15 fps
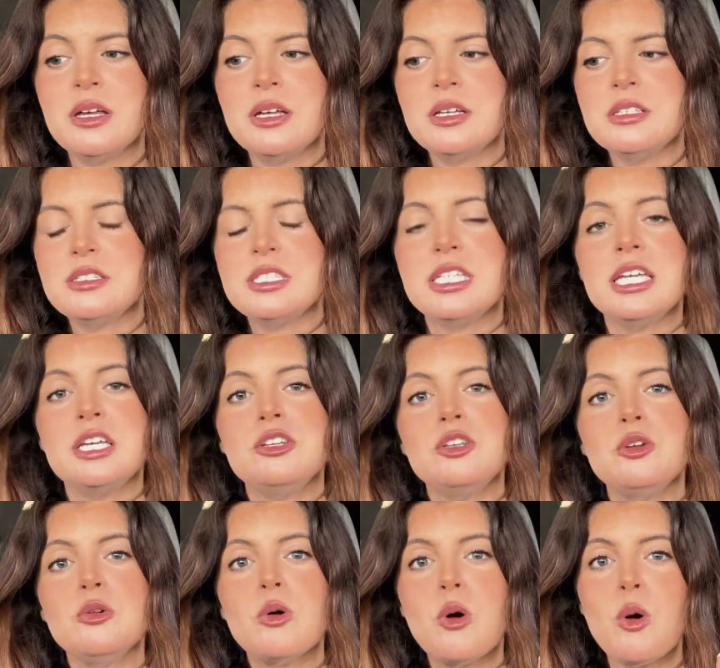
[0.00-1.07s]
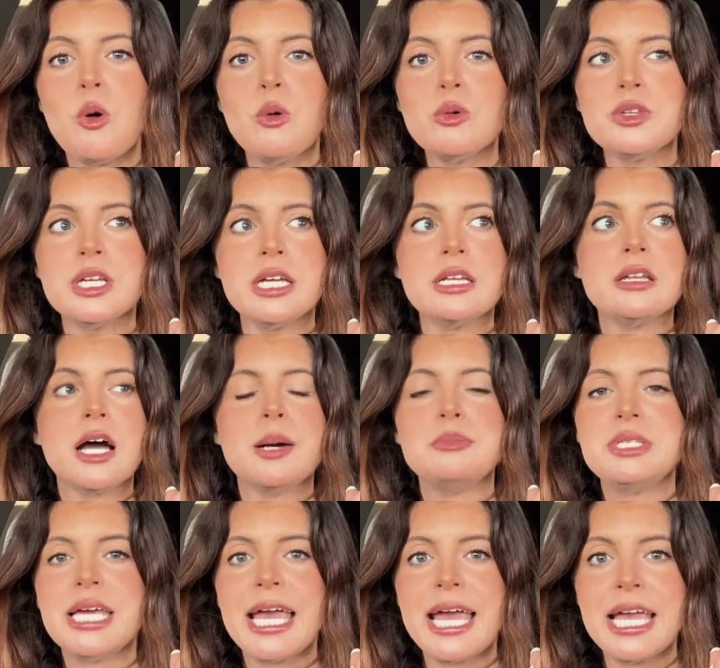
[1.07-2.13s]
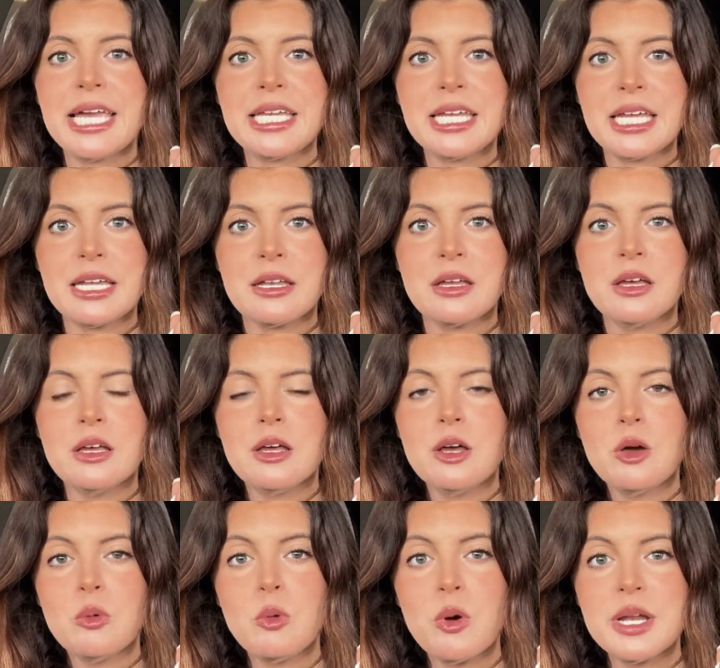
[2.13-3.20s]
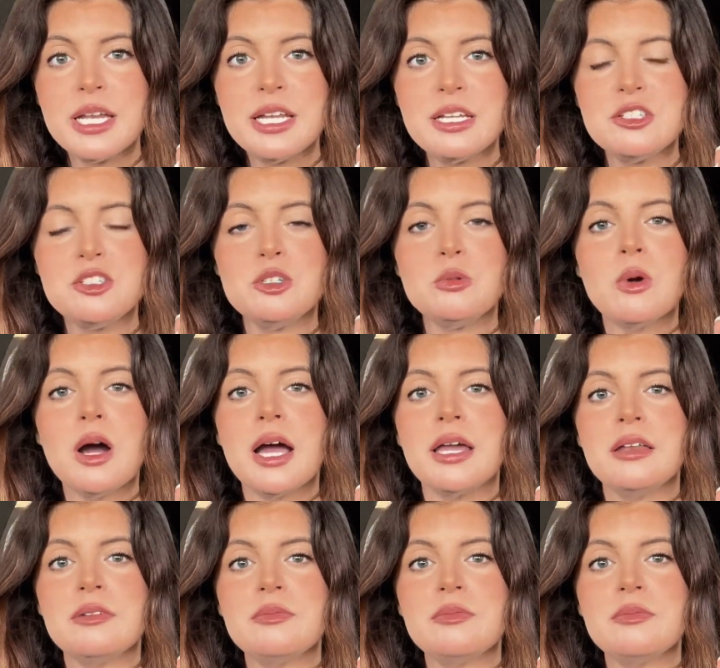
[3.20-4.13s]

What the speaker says: seeing you holding, obtaining what it is you want.